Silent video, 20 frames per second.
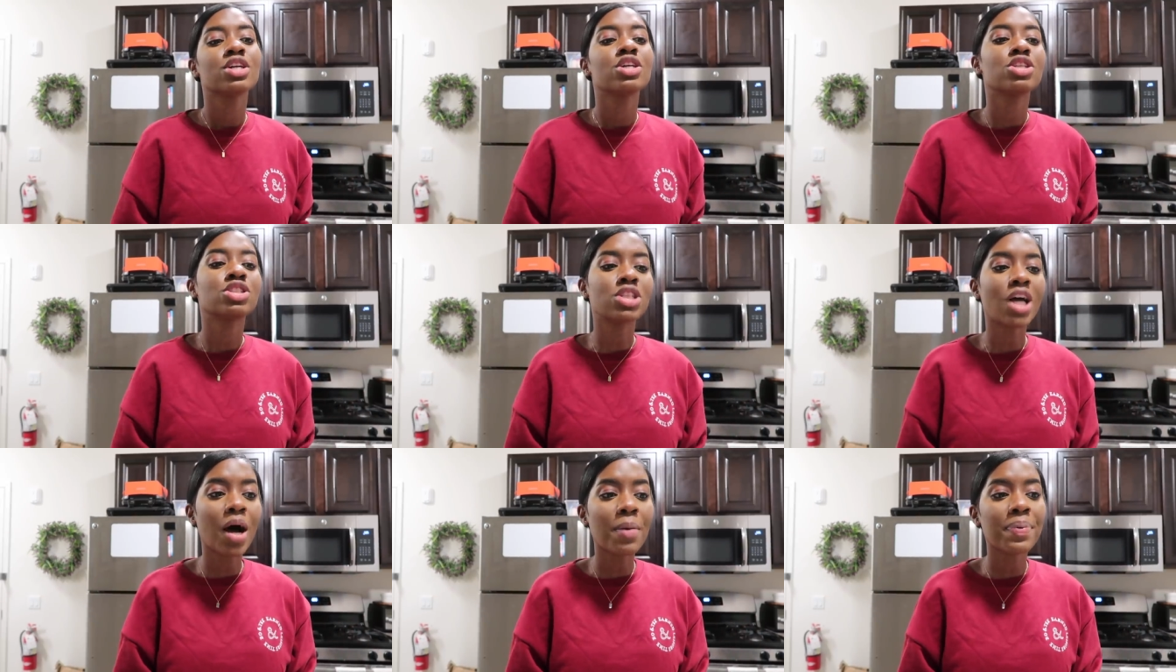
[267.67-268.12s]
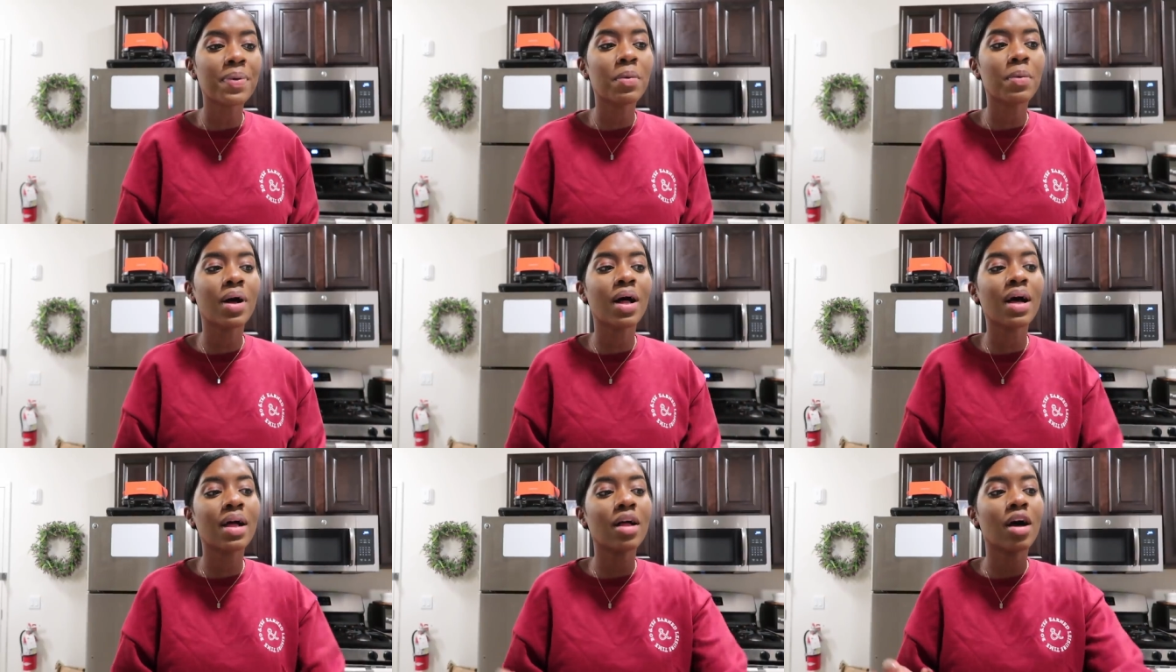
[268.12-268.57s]
Shopping
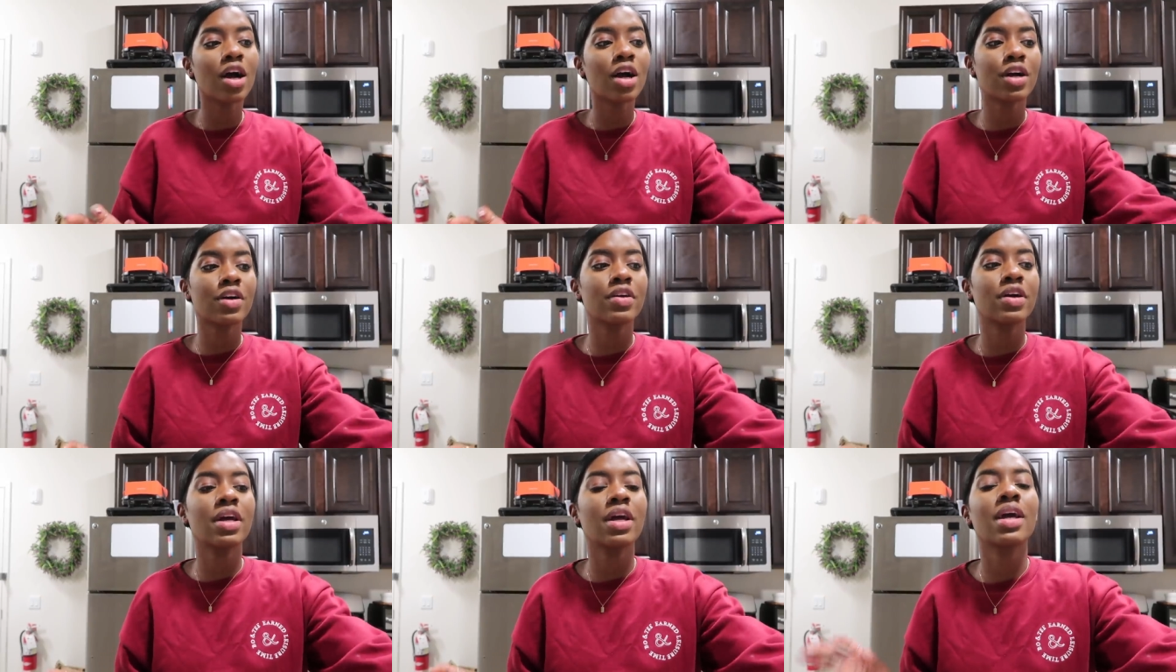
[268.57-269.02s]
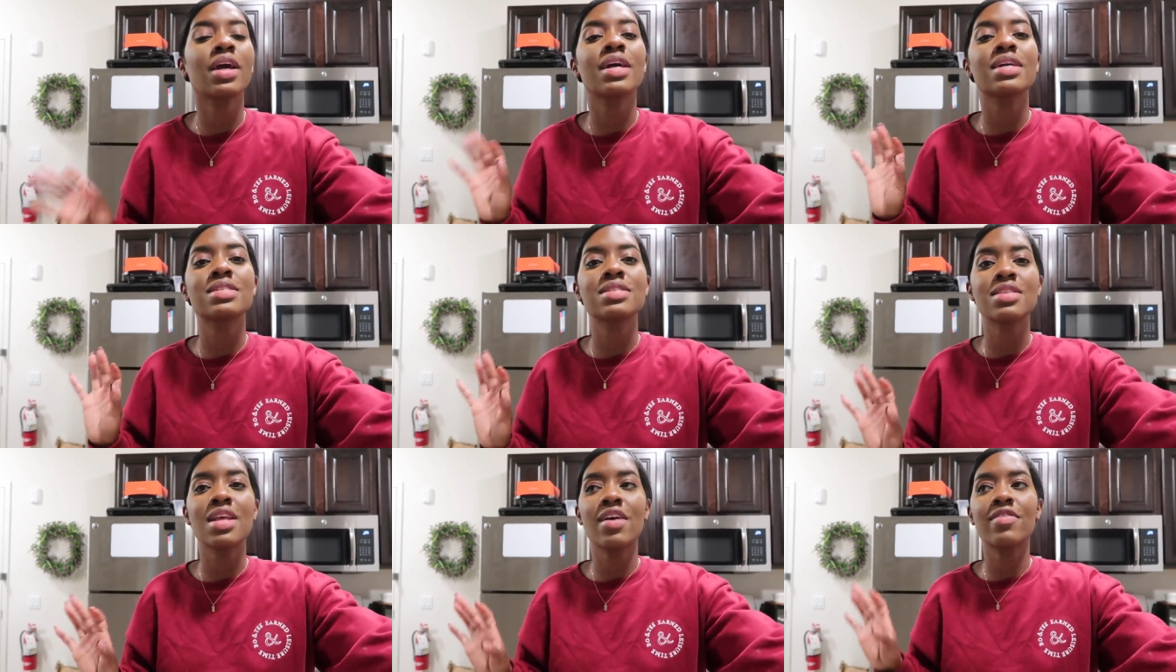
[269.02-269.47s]
while hungry
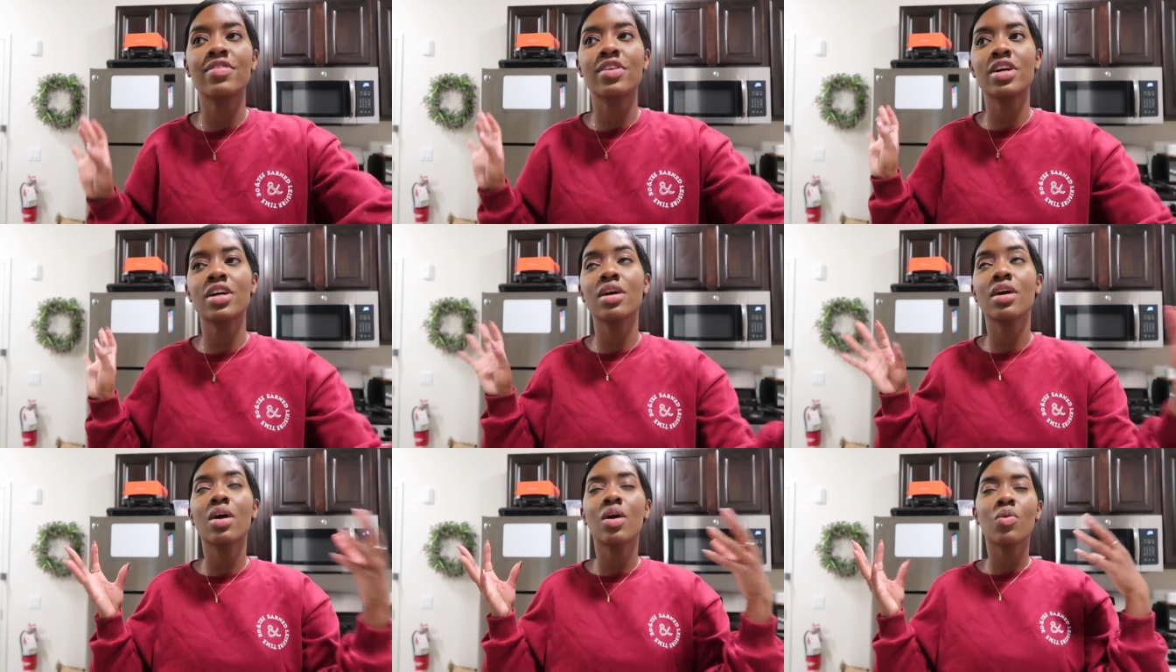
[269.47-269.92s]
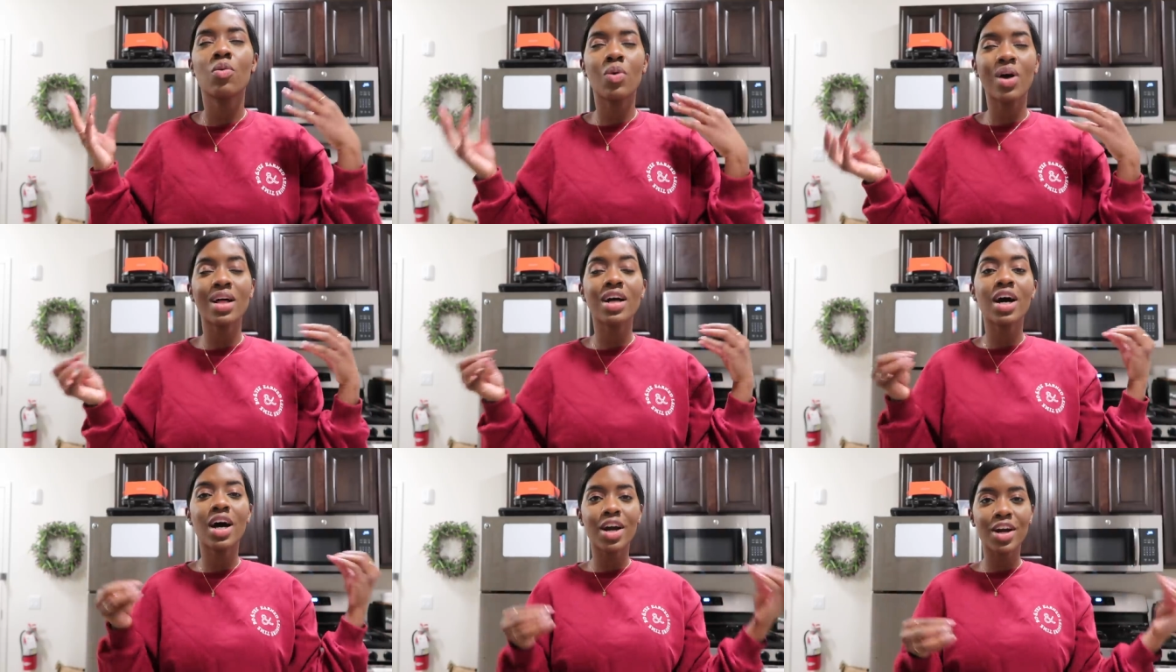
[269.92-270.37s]
is never,
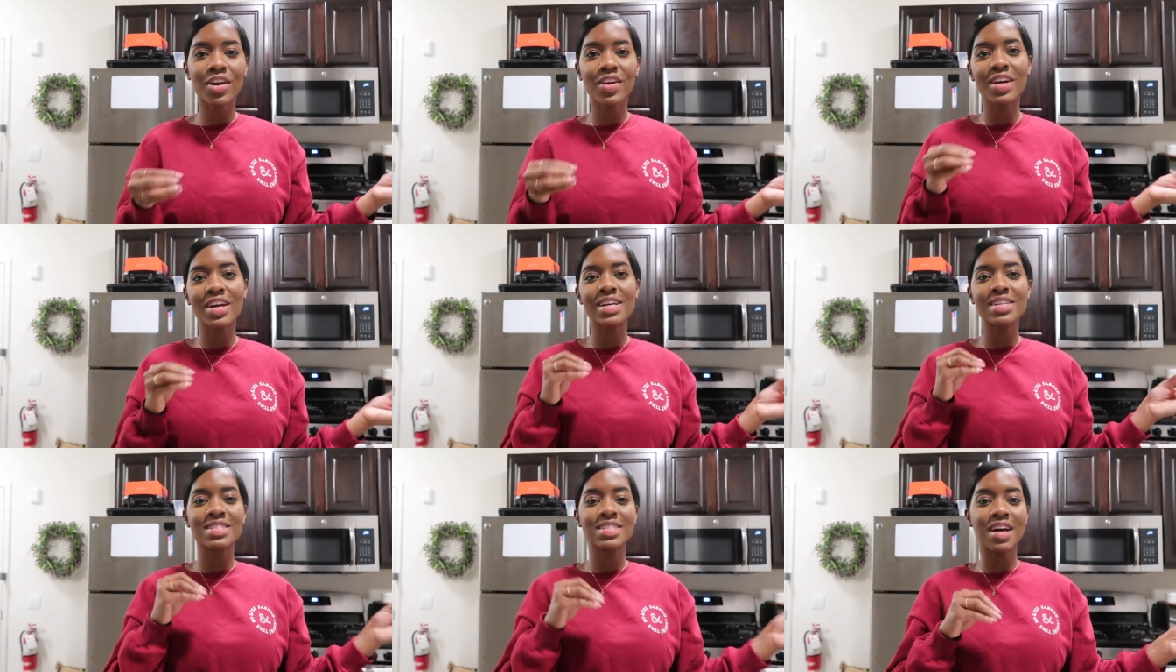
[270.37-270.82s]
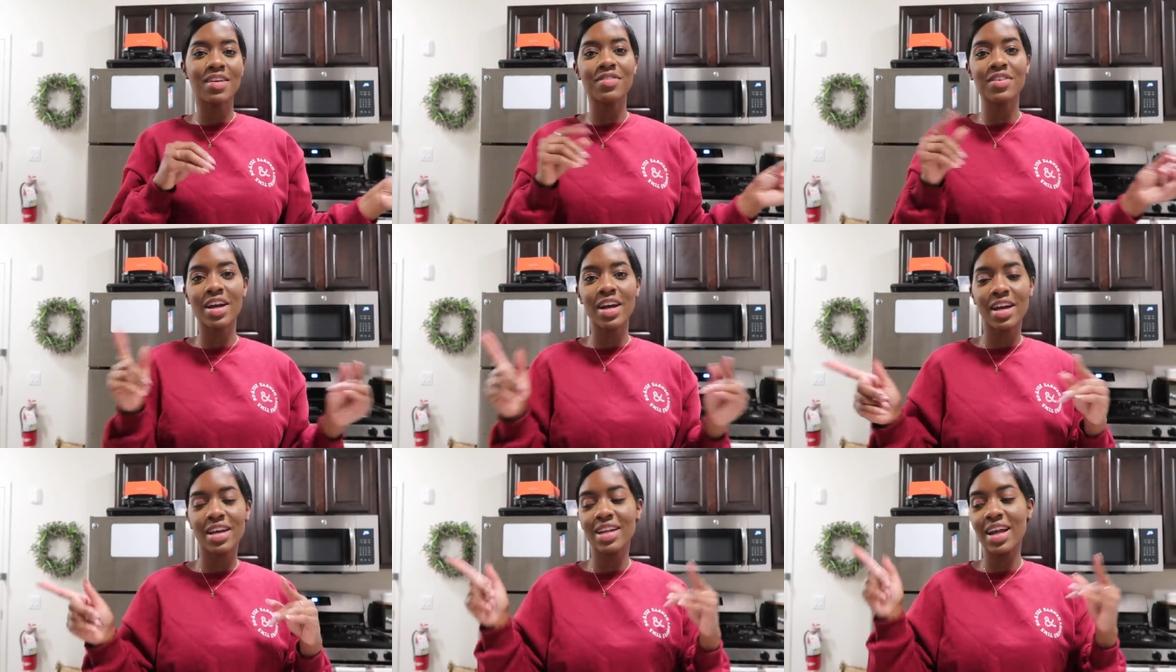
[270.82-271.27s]
while hungry is
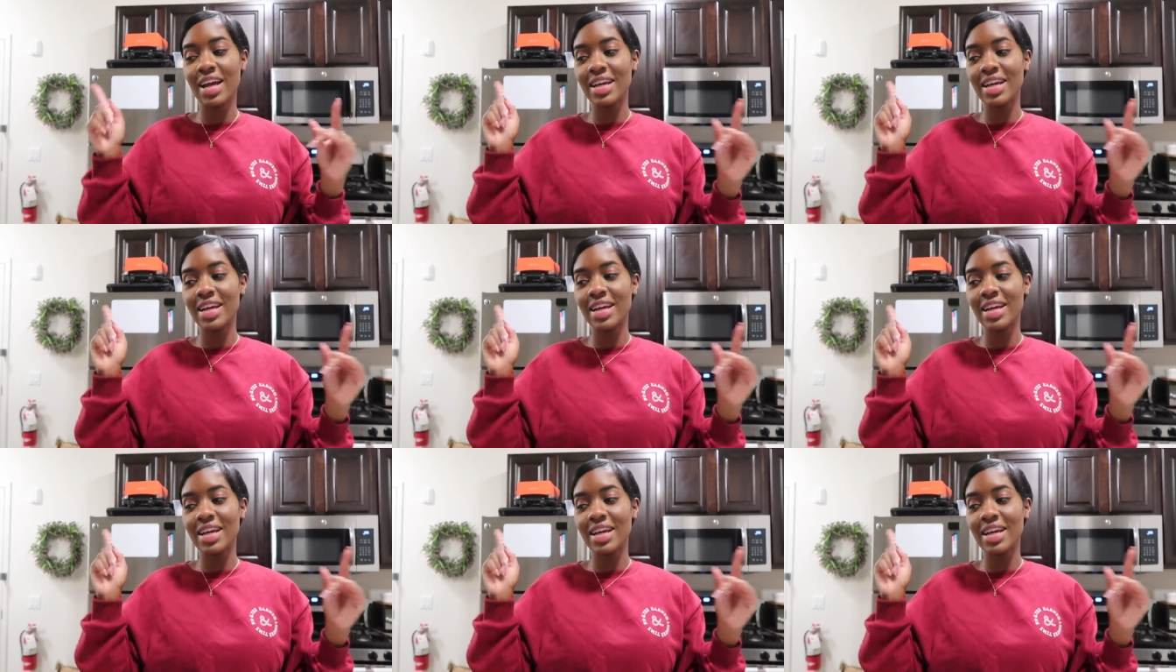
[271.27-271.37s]
never a good